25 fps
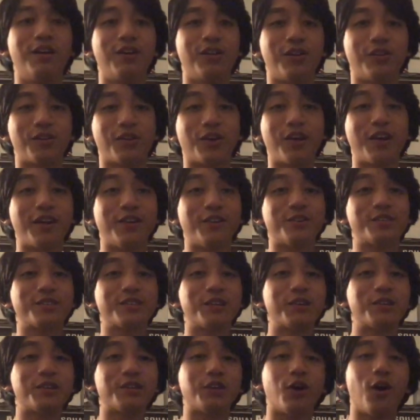Alright, you're
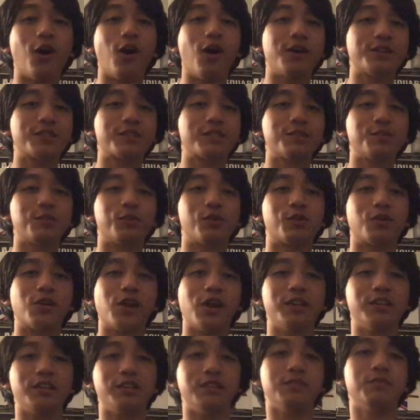sounding awesome
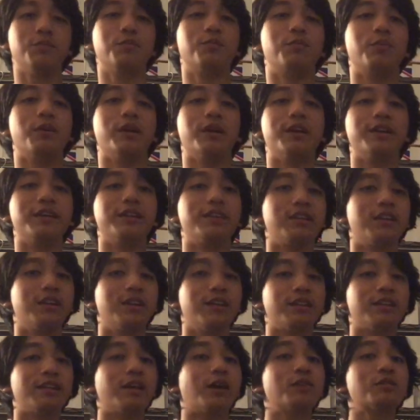already, but
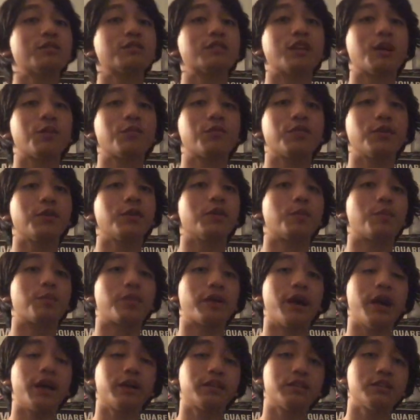now it's time for you to
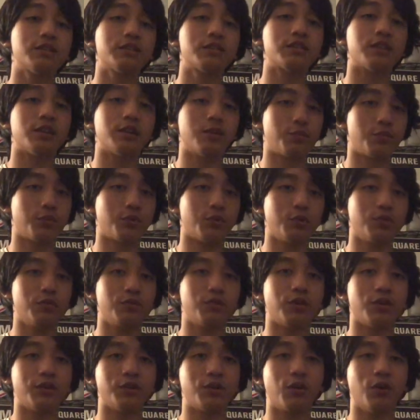practice and improve
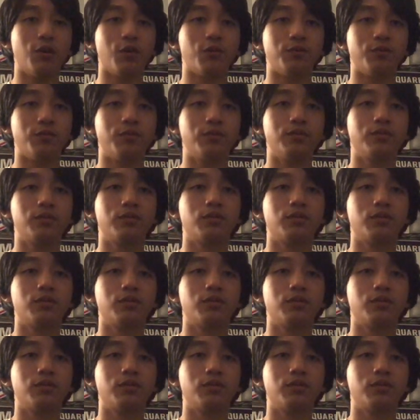on your own.